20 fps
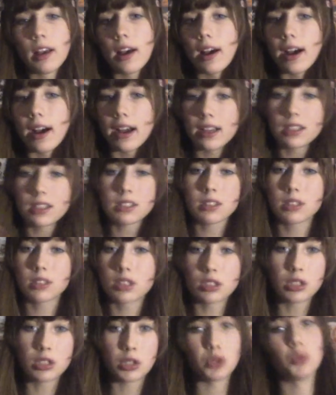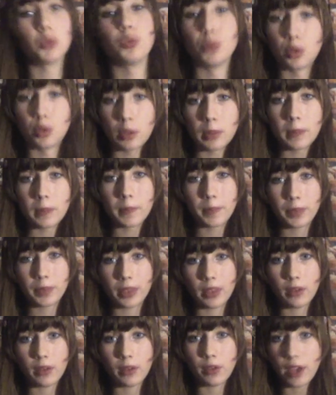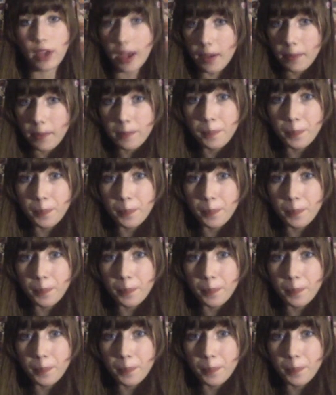I just do. Okay?